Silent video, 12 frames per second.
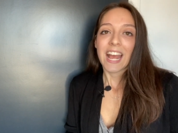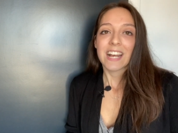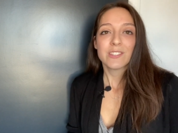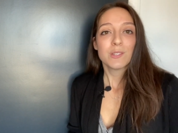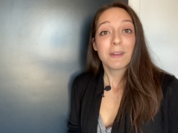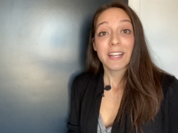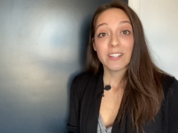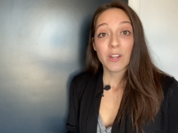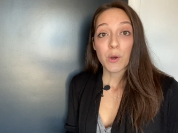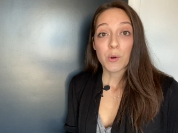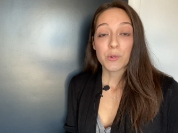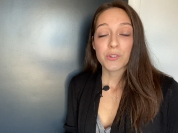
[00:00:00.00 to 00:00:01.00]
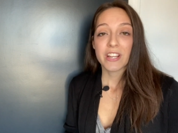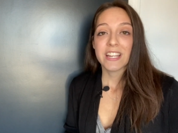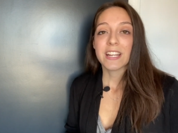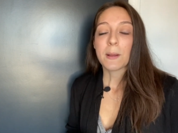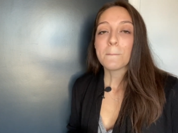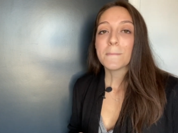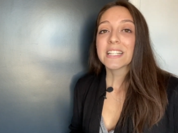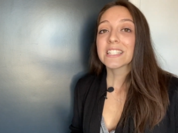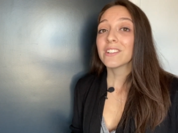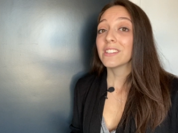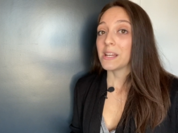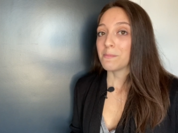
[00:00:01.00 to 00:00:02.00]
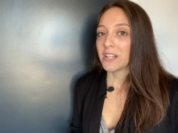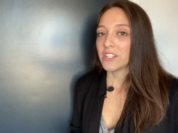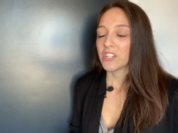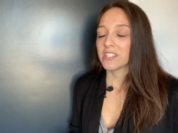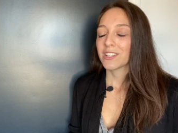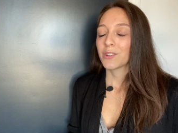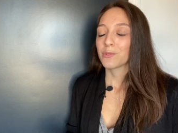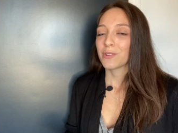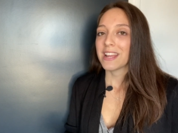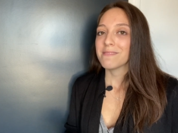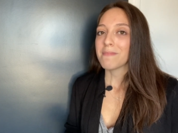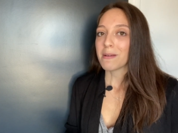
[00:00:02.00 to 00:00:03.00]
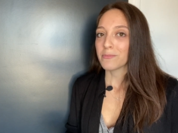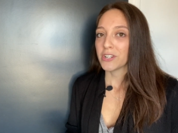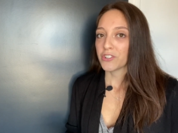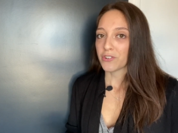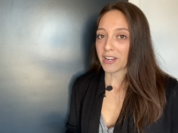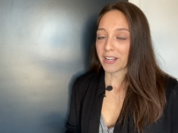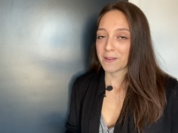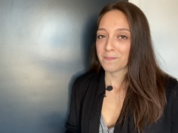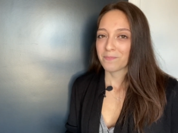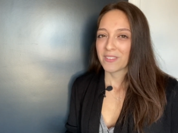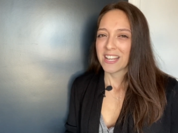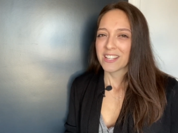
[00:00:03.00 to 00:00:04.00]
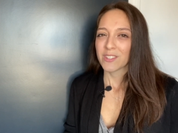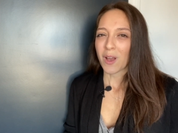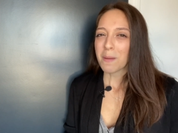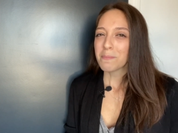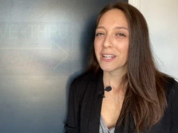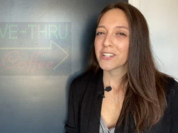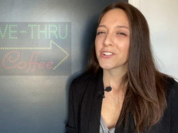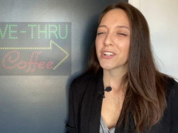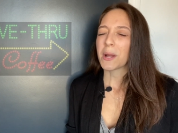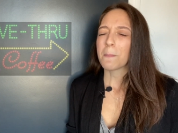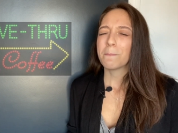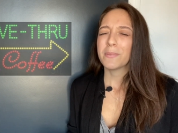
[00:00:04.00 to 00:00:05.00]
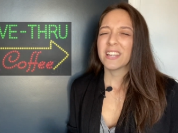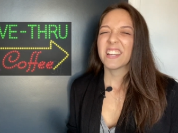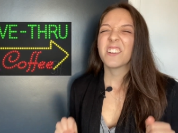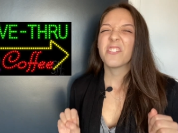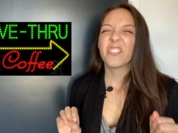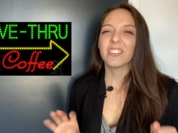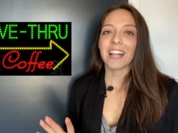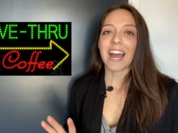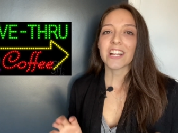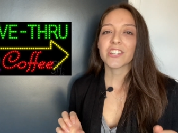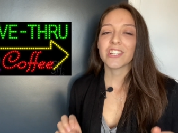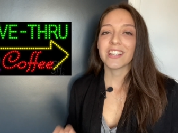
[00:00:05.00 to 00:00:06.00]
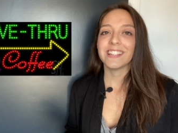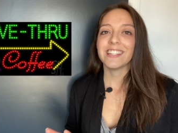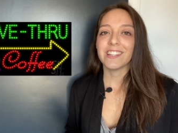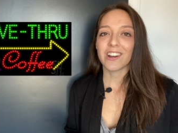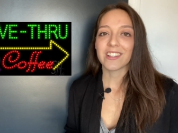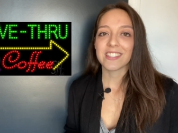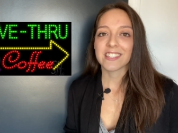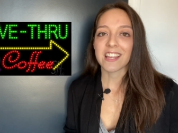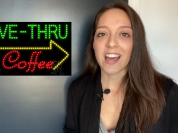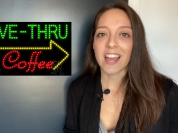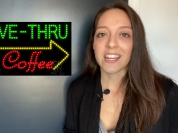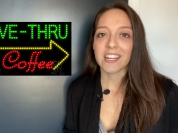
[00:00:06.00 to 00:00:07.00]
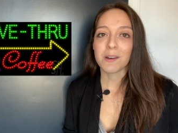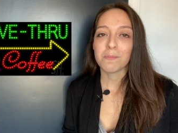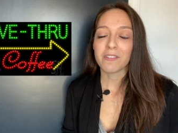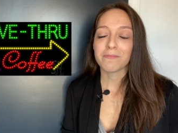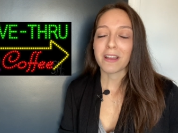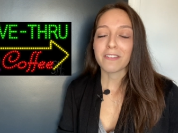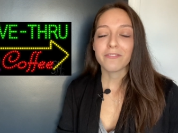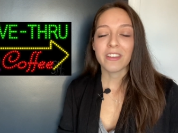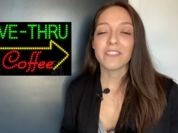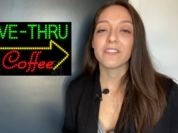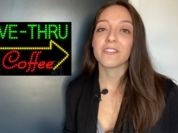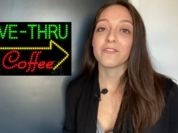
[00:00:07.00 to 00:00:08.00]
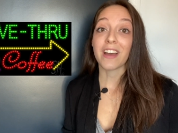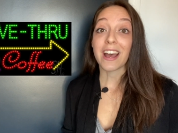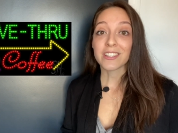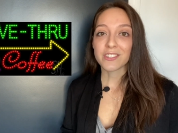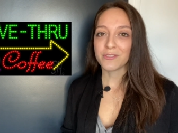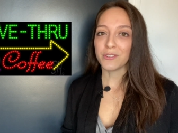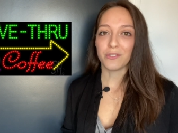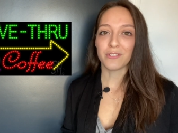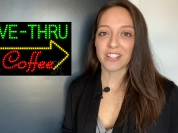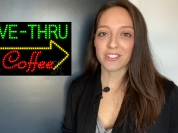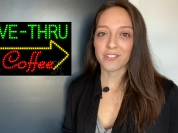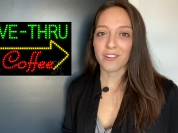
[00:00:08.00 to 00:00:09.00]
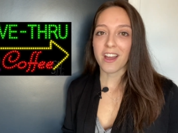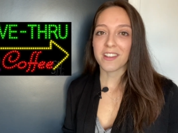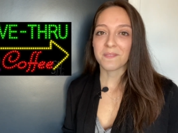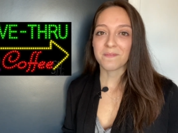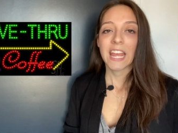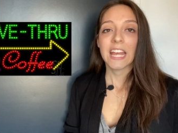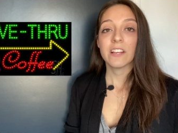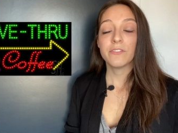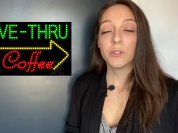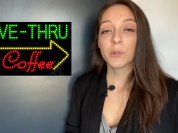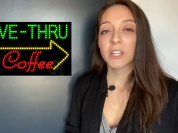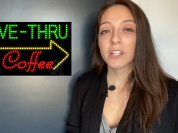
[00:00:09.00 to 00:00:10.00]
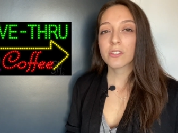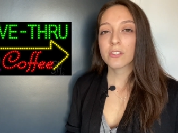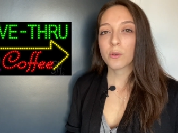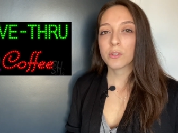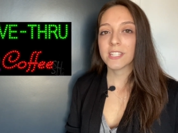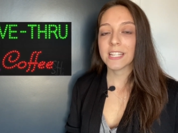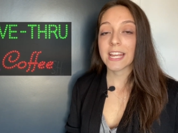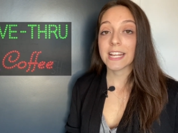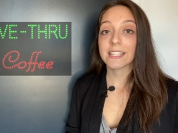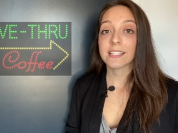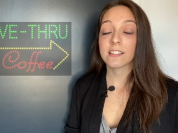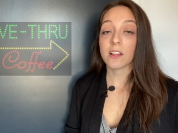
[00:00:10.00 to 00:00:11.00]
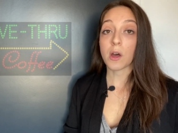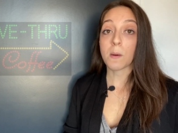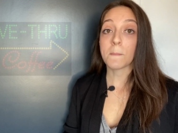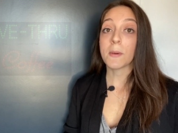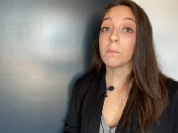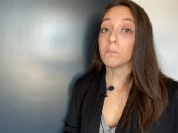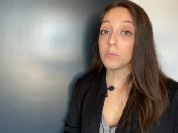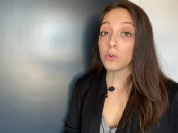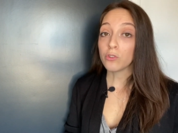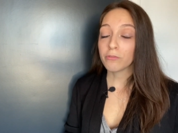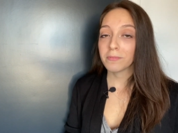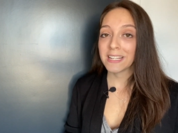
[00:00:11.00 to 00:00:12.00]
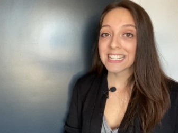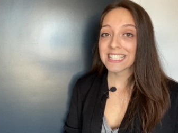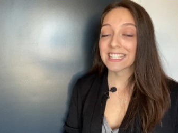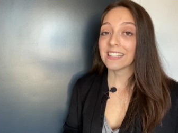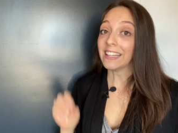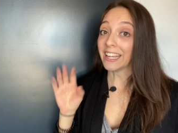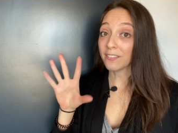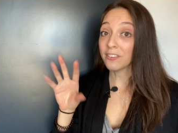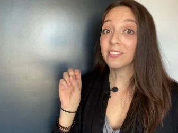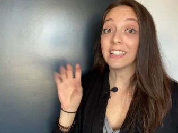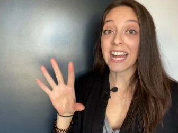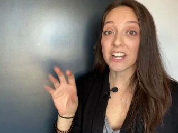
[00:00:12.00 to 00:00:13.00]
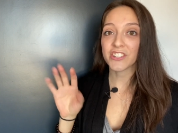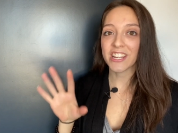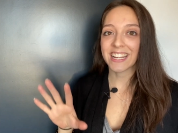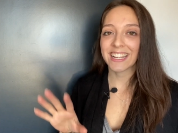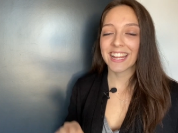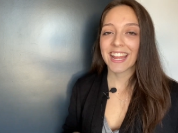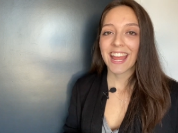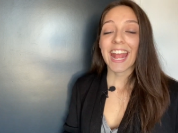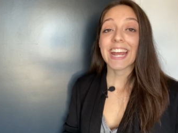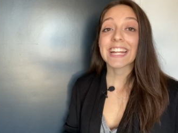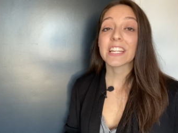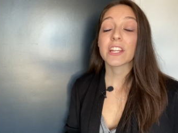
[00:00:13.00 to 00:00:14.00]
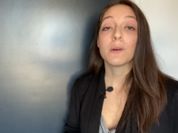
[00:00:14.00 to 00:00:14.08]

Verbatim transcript: As you might know, creating a mental image is a great memory trick. So I'm picturing a big, flashing neon sign above my favorite fast food restaurant. If you can associate some movement, like flashing, and an